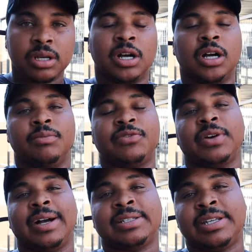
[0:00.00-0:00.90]

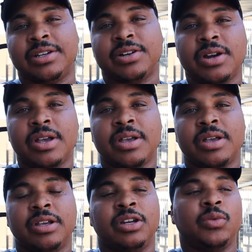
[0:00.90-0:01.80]
For us here,
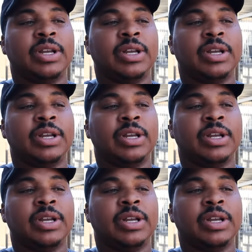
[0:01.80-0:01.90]
you know,